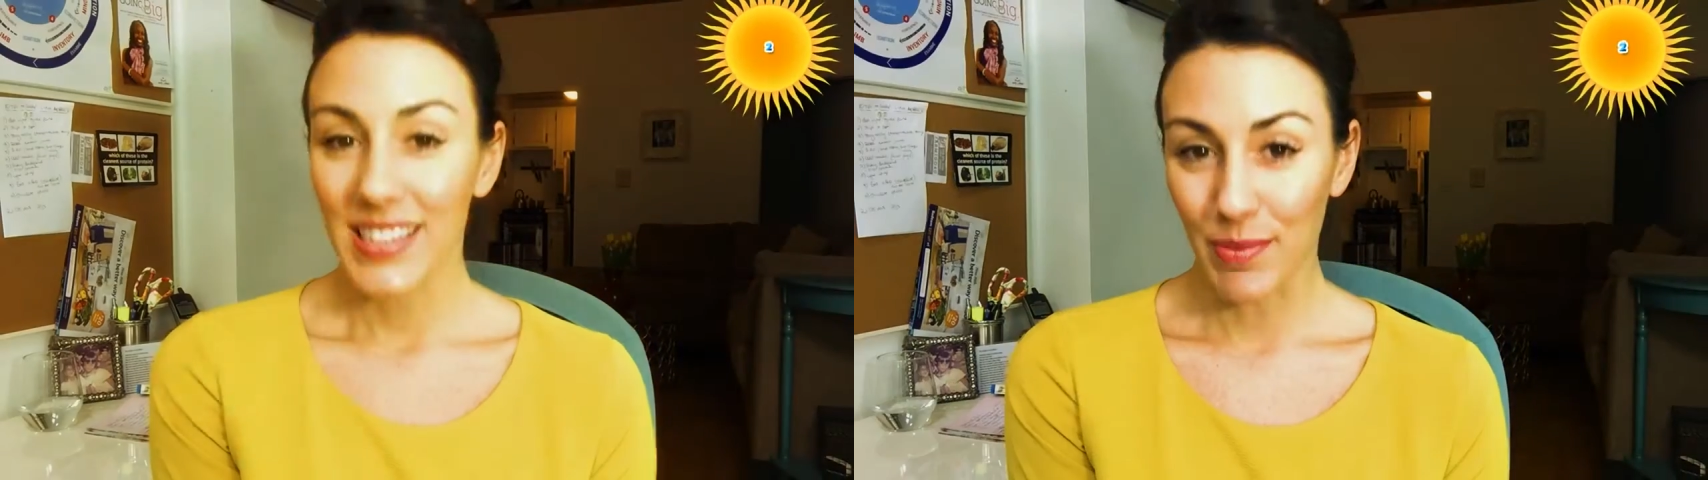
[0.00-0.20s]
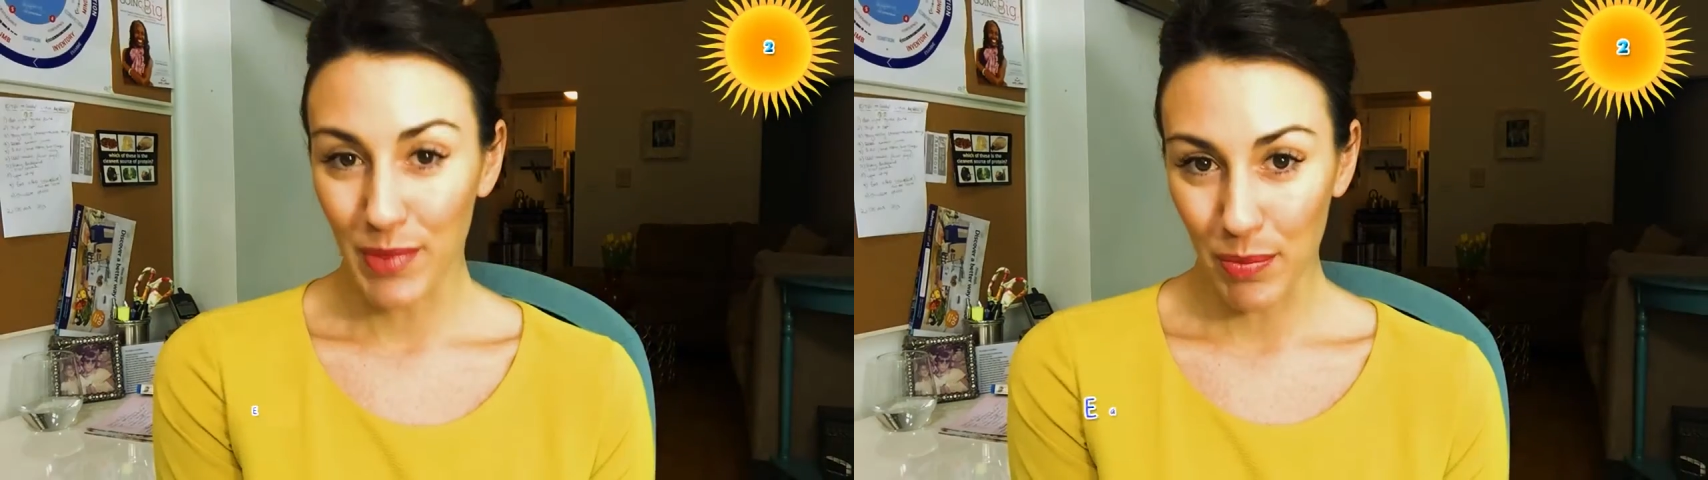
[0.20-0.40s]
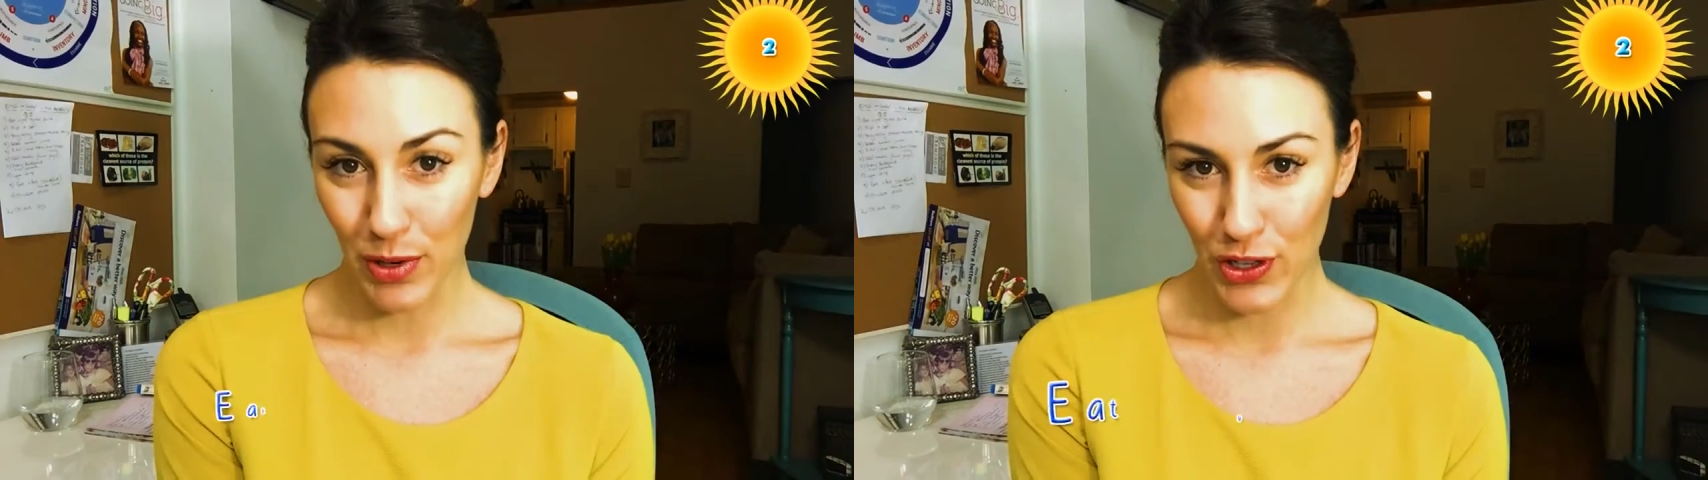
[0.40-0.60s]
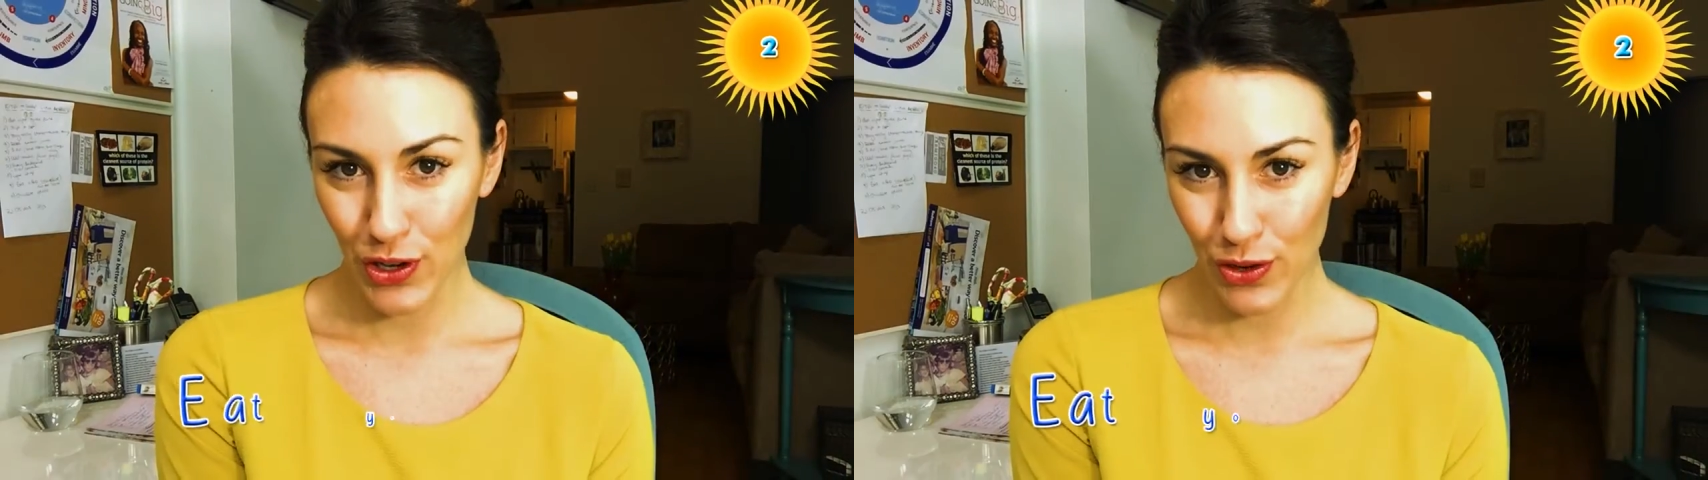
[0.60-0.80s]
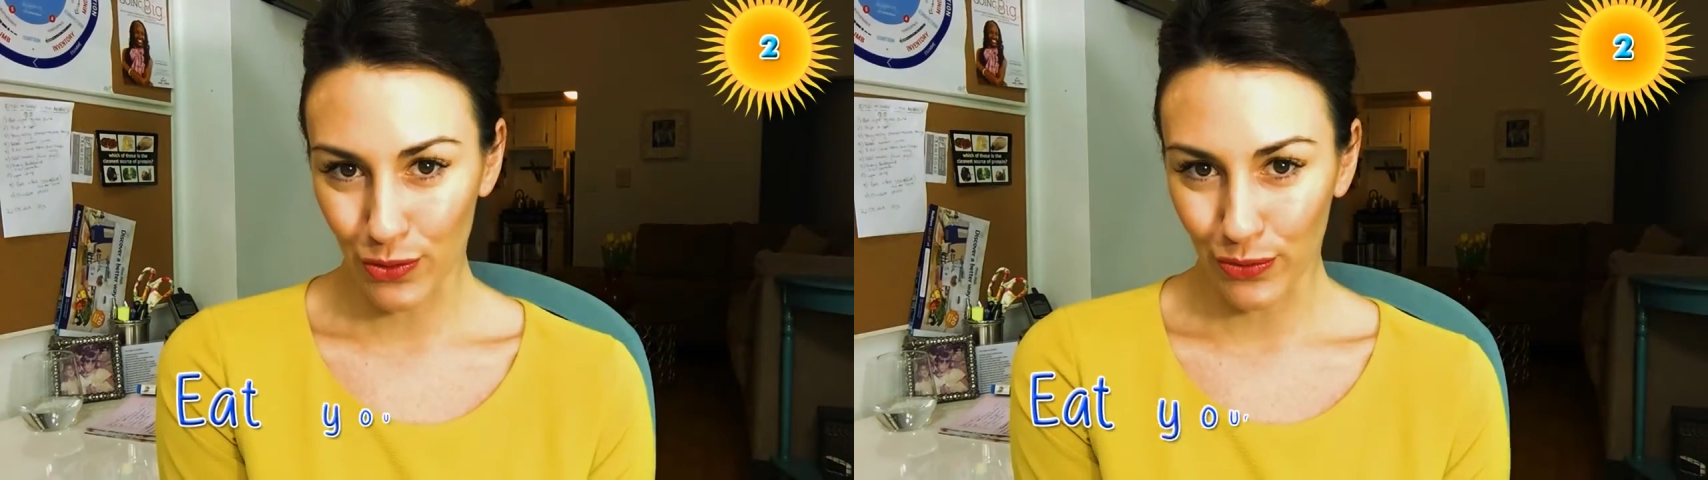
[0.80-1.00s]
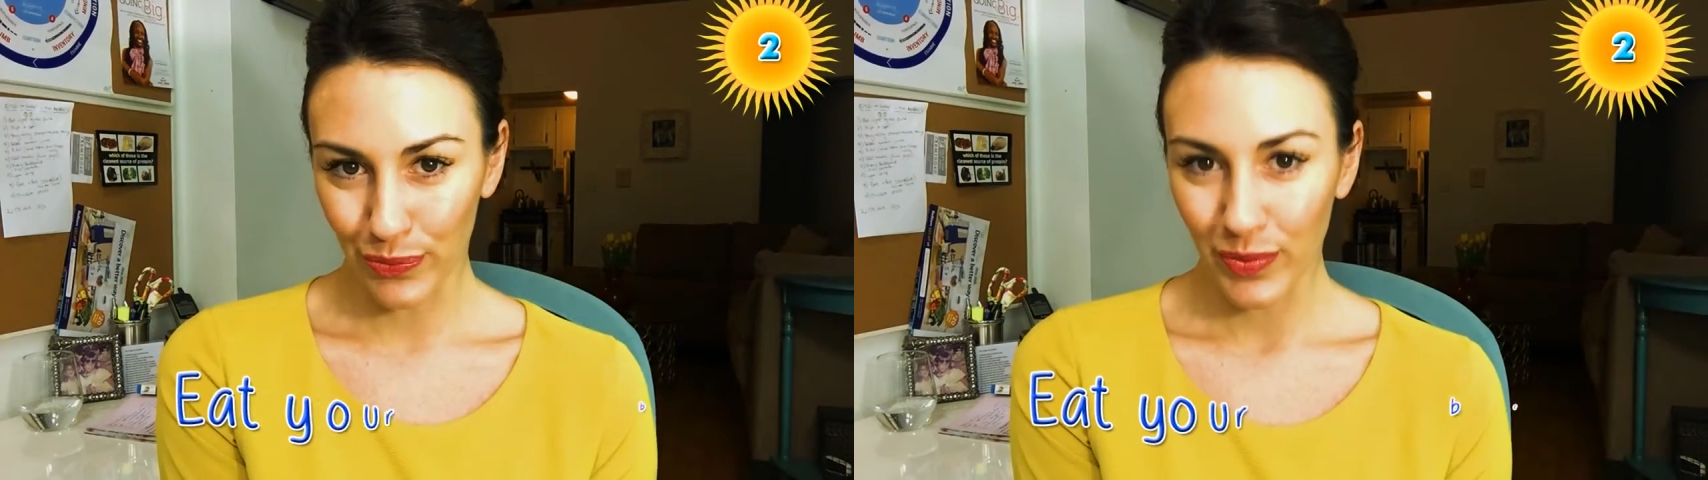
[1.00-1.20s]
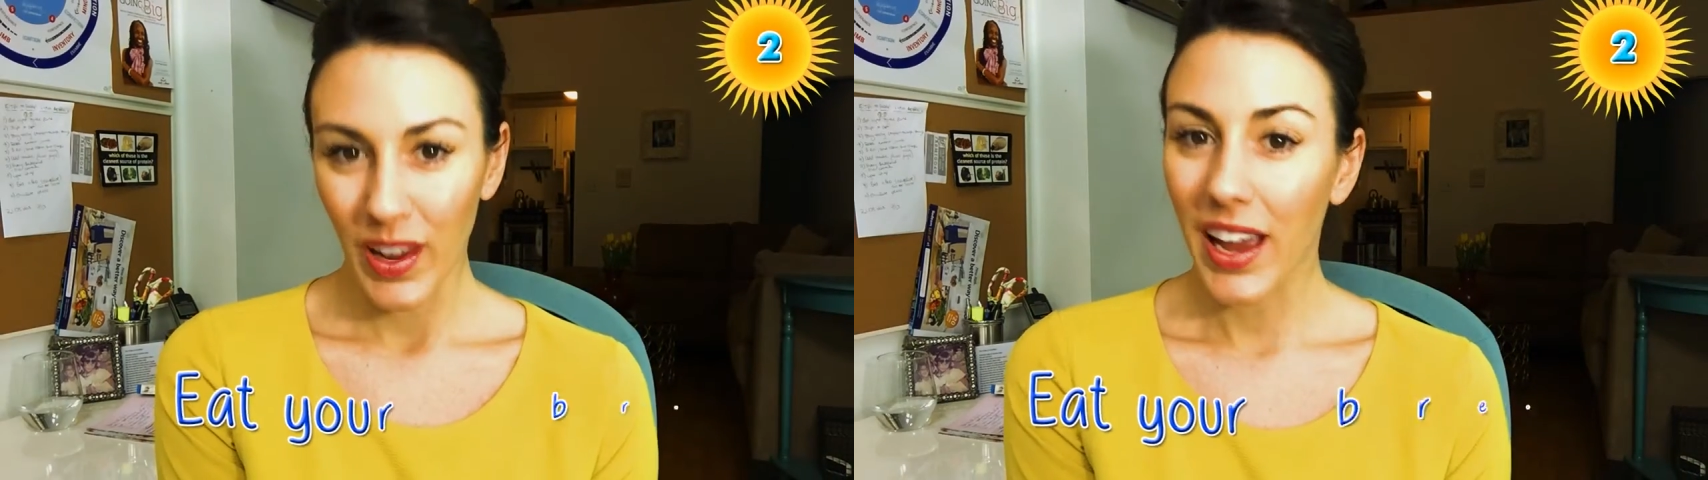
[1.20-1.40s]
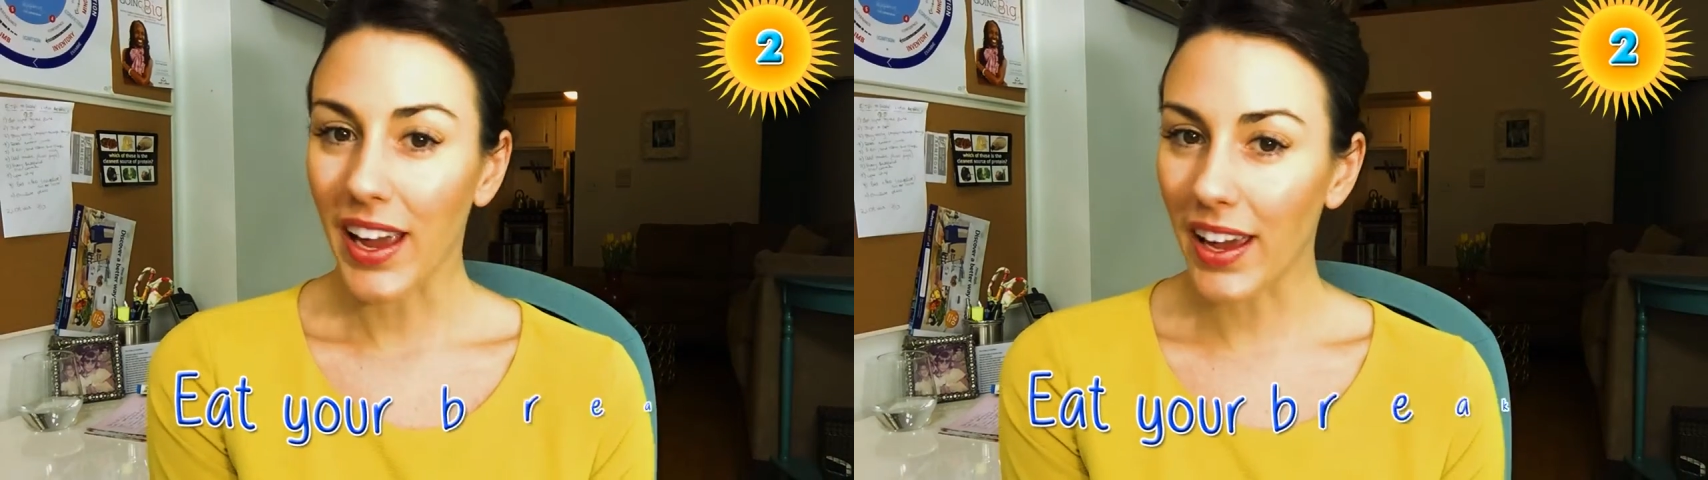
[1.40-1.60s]
Tip number two,
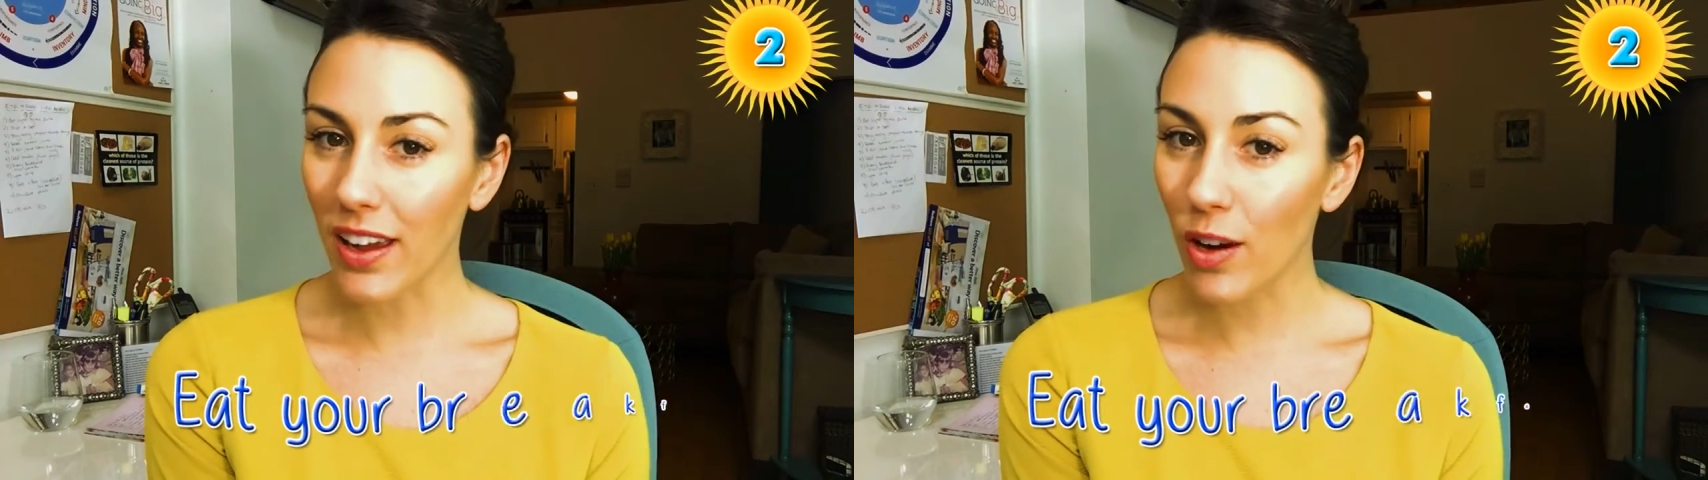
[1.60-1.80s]
eat